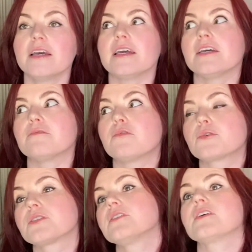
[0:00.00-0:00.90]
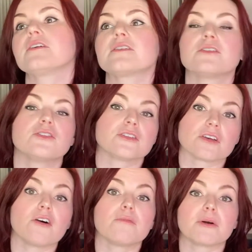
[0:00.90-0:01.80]
It forces us to
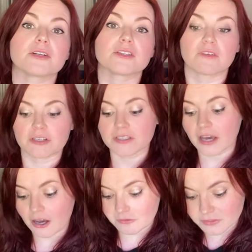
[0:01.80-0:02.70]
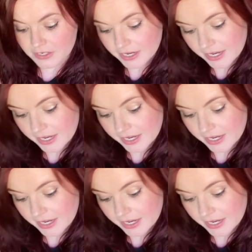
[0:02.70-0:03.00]
dissolve parts of ourselves.